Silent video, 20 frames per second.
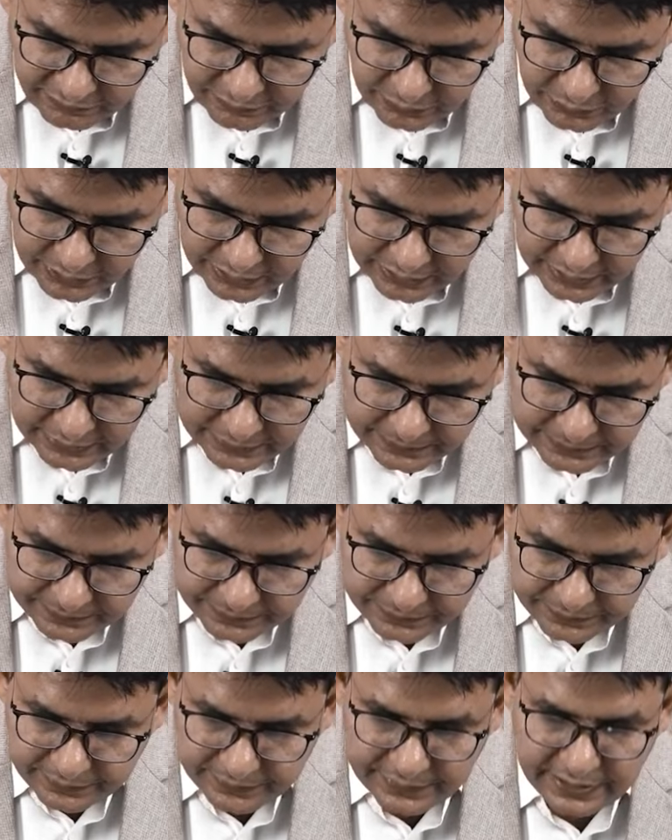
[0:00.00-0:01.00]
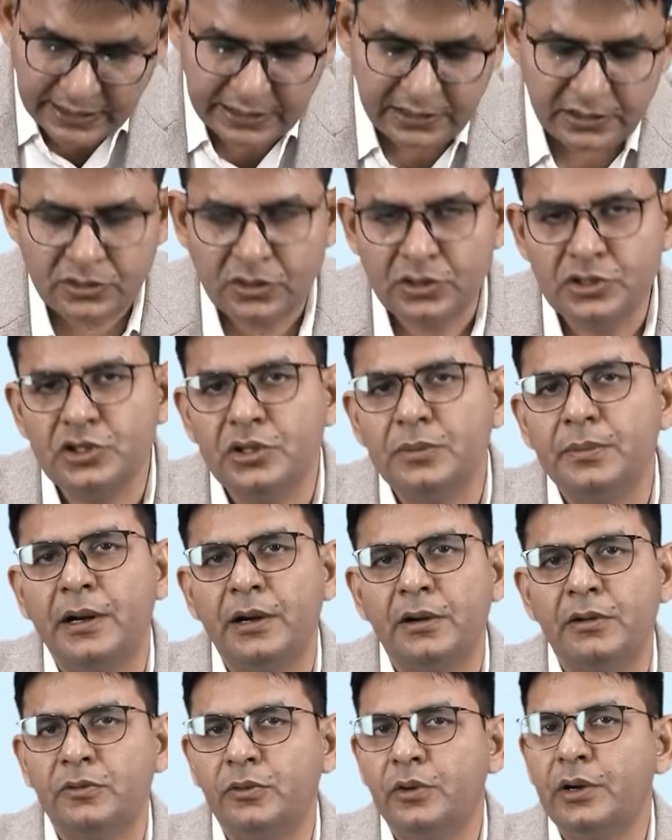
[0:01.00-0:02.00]
flora, that is also a
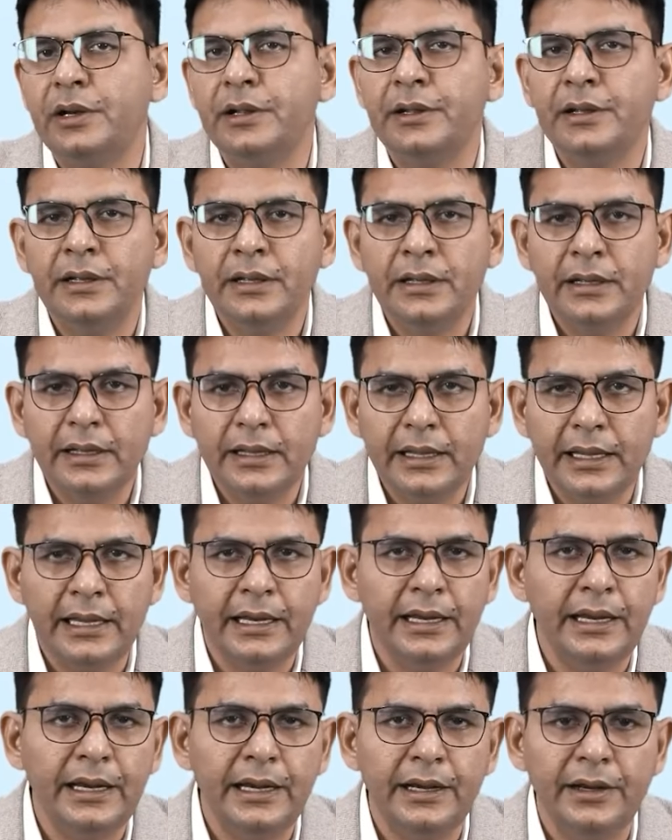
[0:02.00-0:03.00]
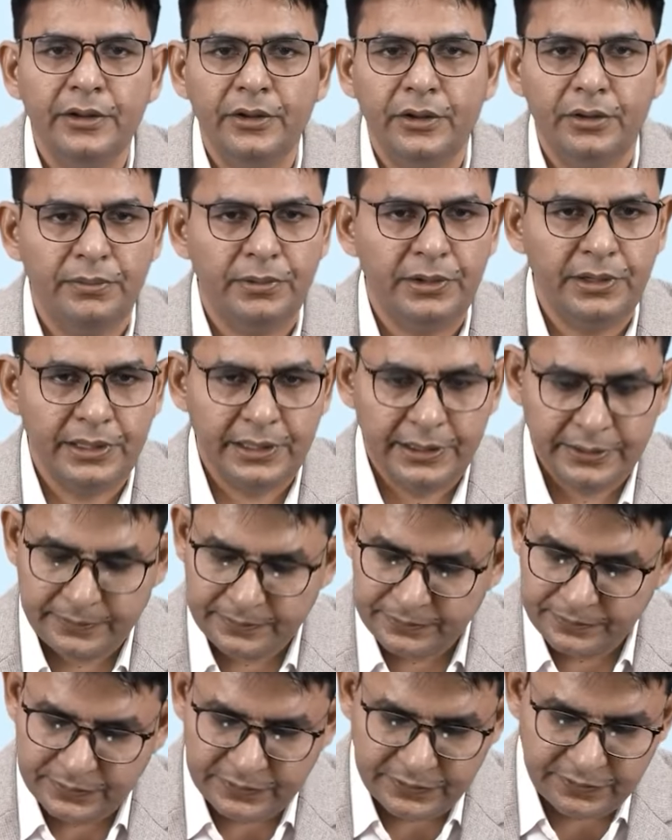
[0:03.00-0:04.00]
part of what? Innate immunity.
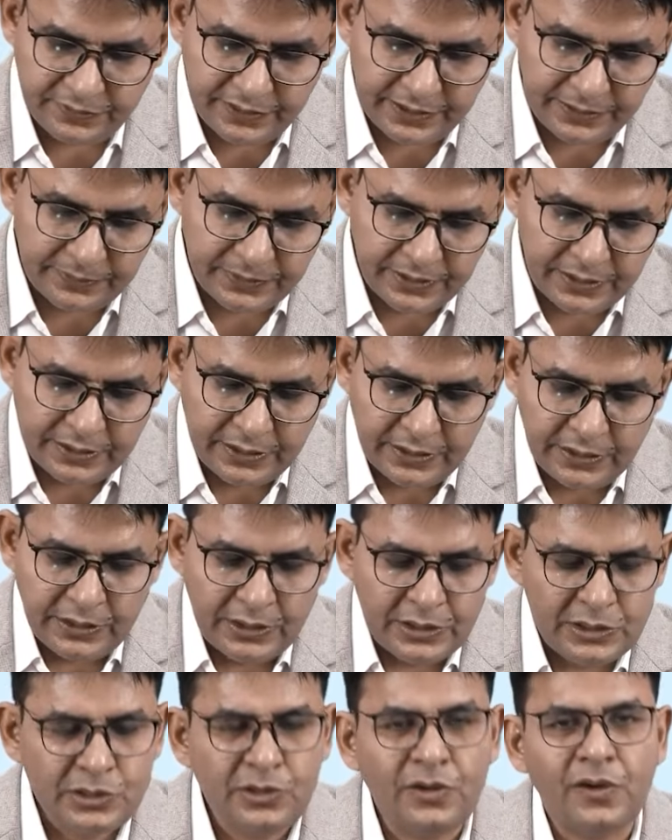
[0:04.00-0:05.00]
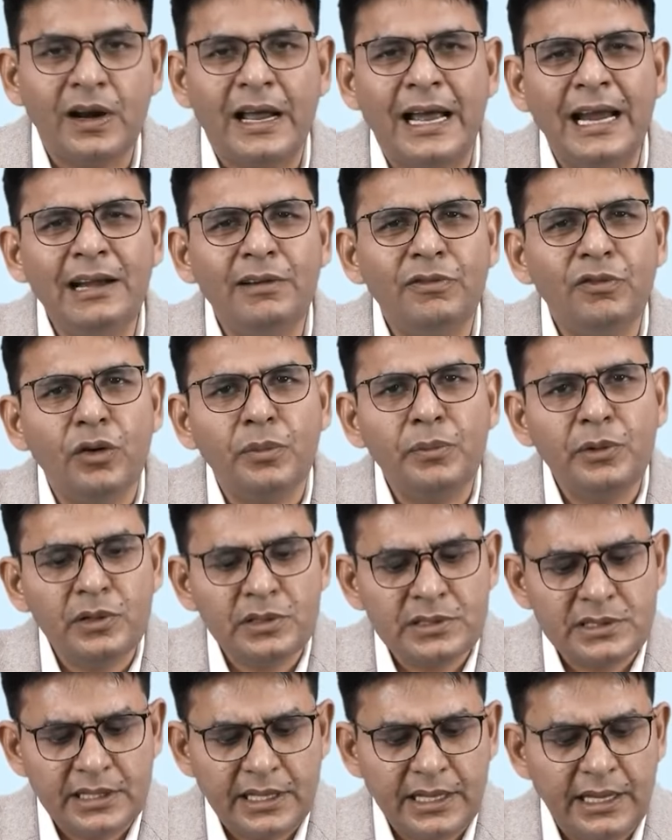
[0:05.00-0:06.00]
Fine. So right from
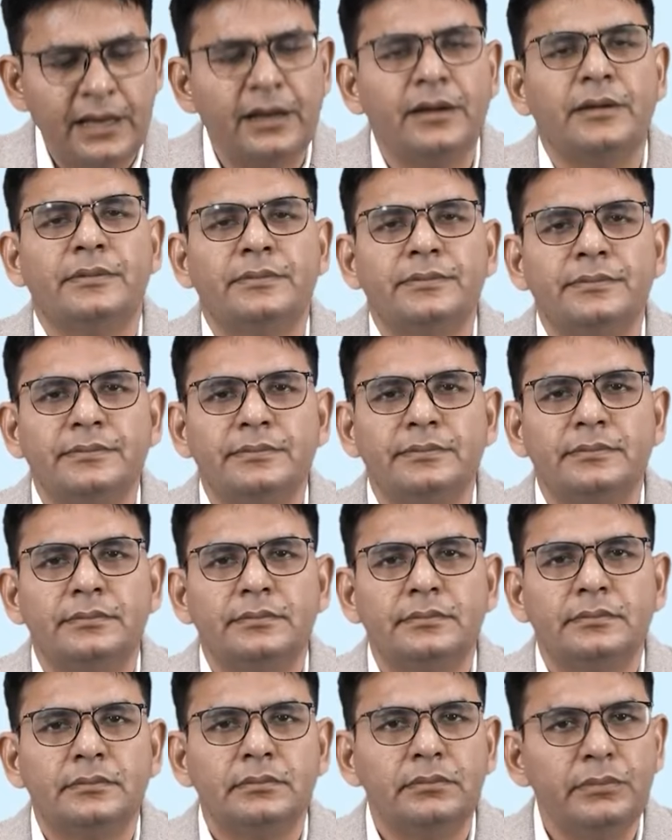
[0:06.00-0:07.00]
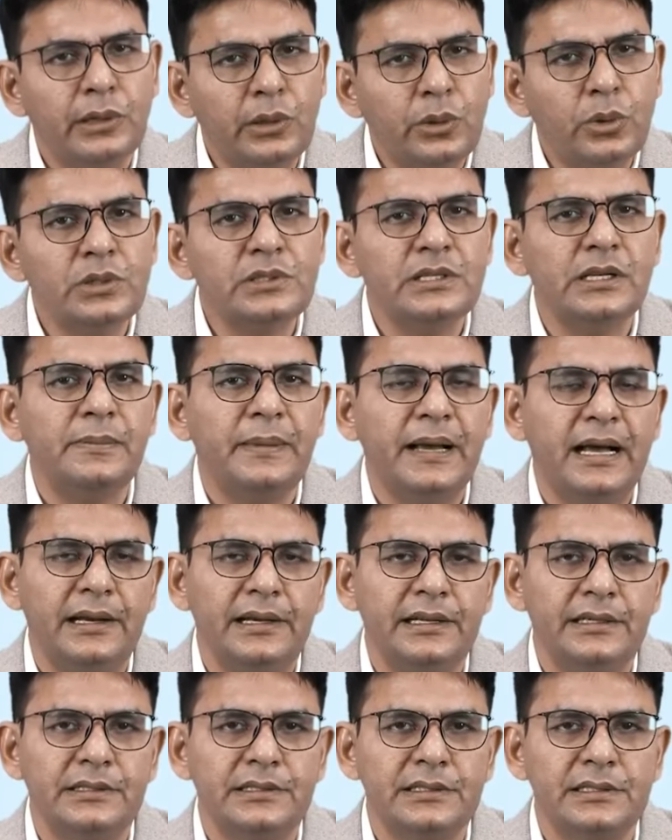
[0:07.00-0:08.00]
your skin, mucosal
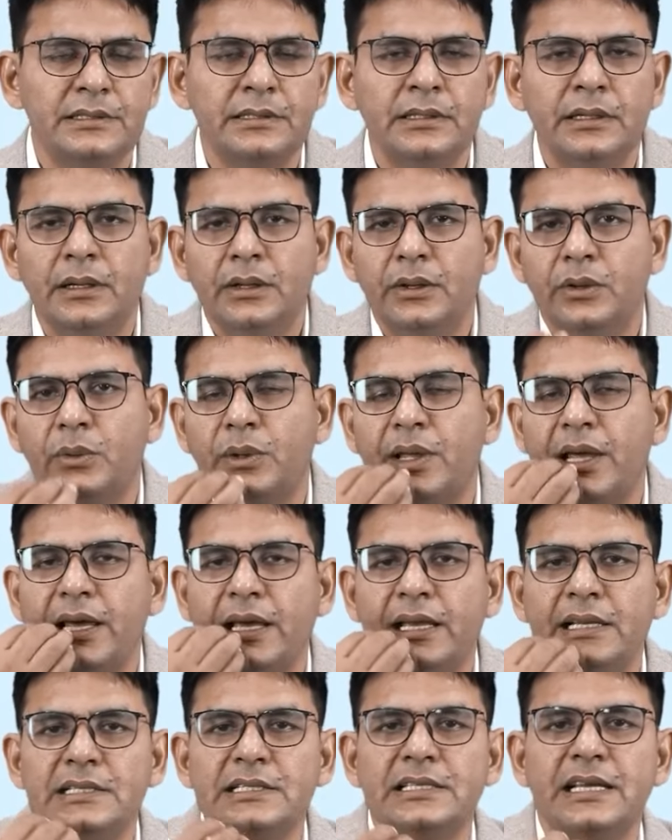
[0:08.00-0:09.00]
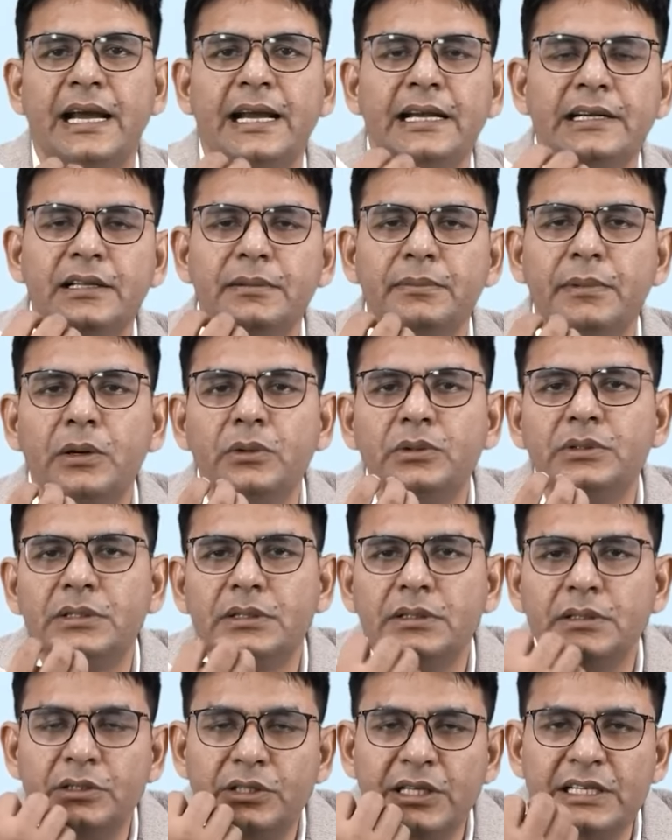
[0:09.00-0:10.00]
barriers, okay, inside the mouth,
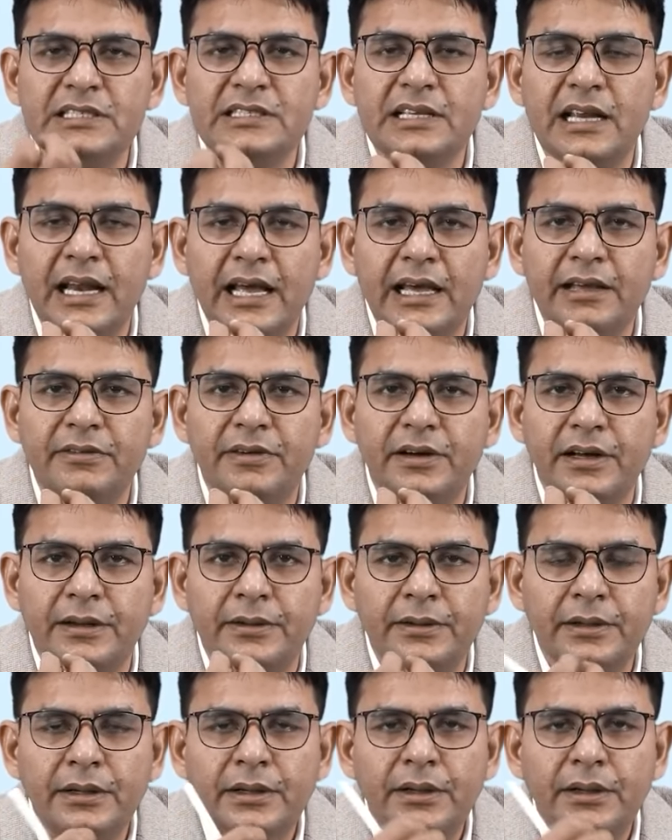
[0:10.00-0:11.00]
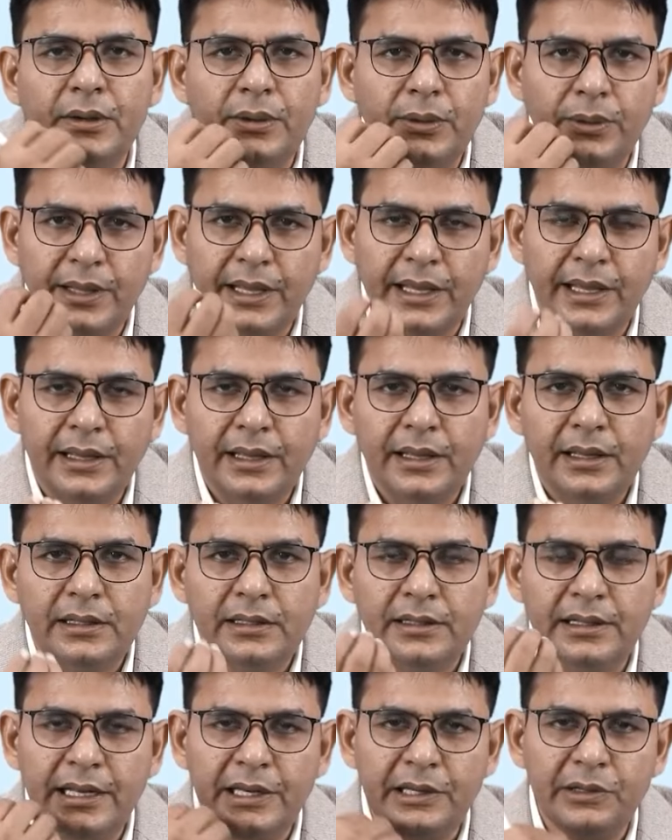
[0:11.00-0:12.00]
the saliva, okay,
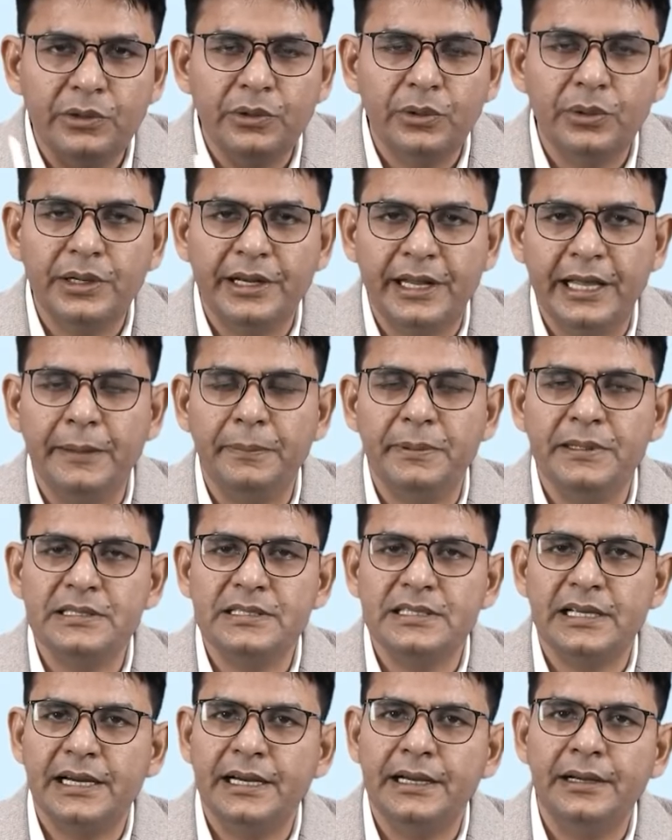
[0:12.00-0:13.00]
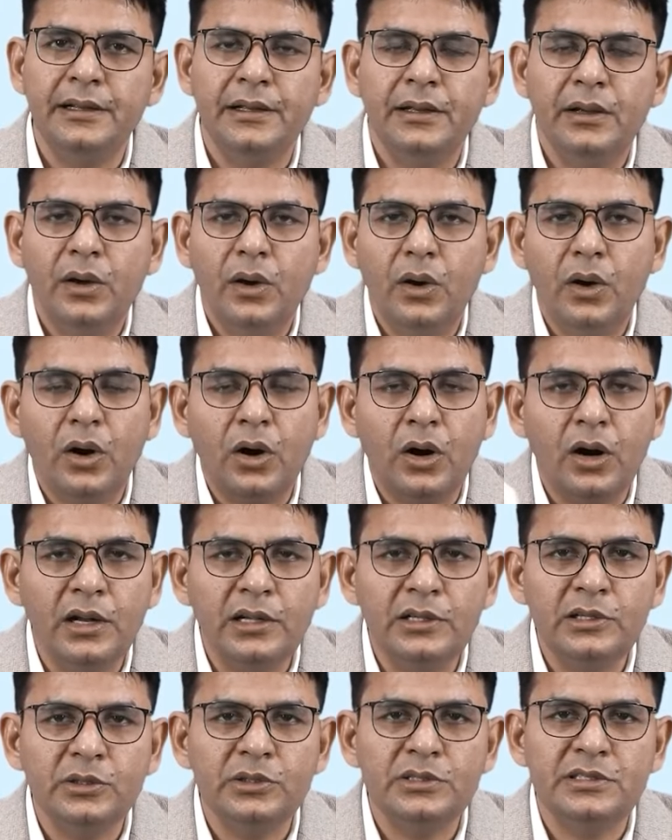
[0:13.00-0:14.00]
then you go deep inside,
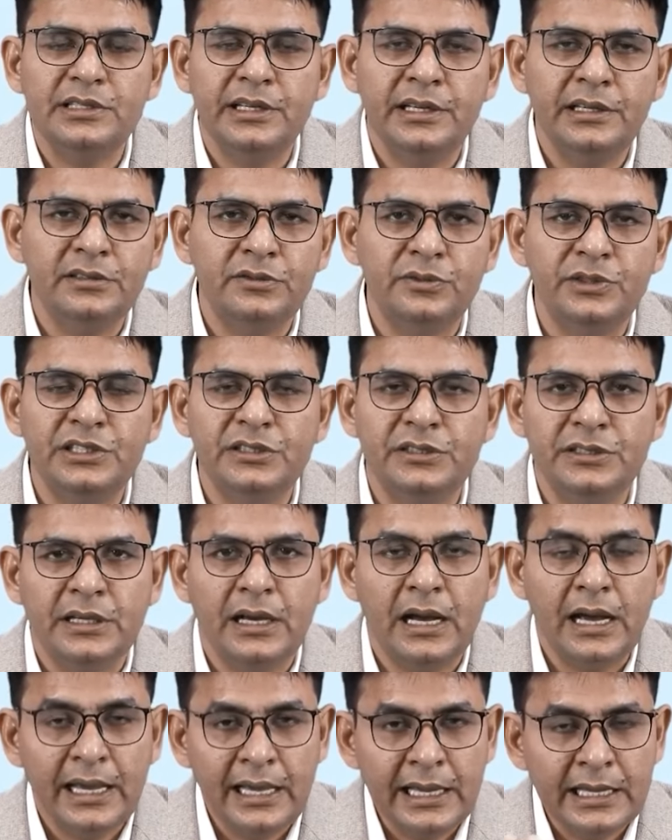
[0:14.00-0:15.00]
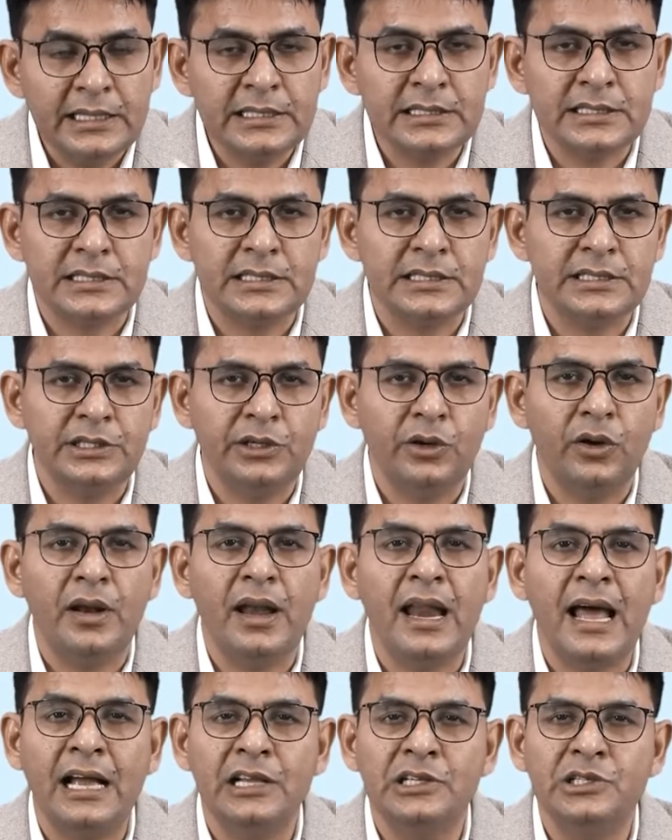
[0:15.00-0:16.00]
all those things which is your
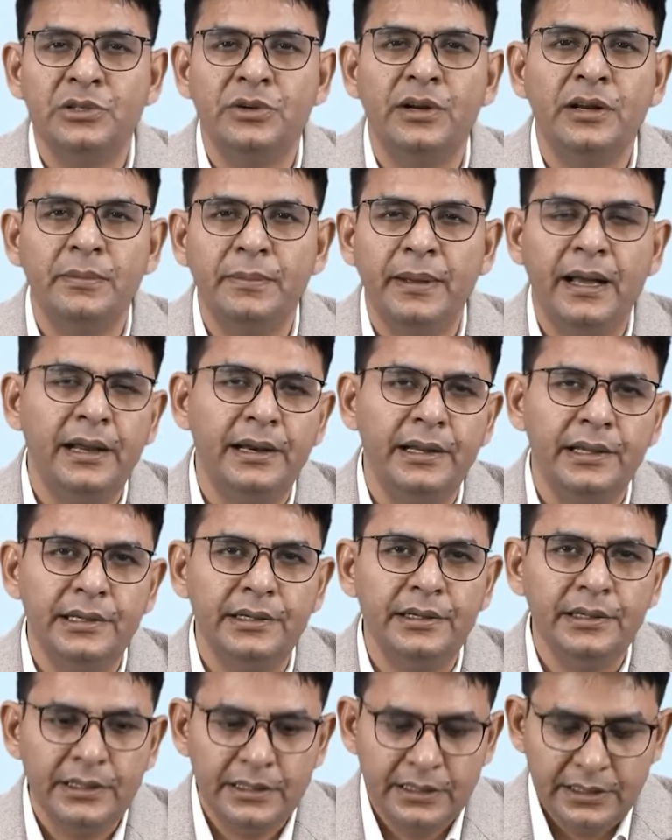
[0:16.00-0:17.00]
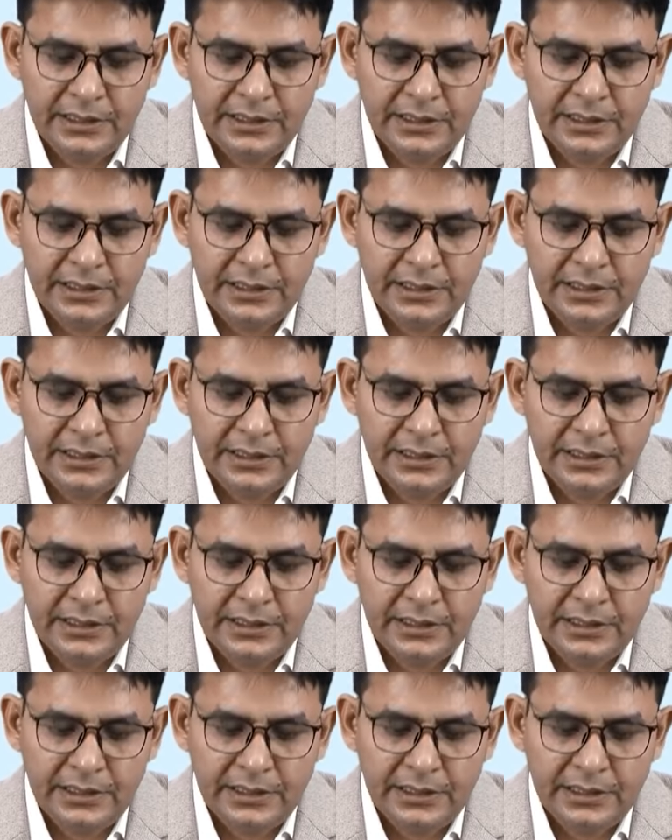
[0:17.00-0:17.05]
natural barrier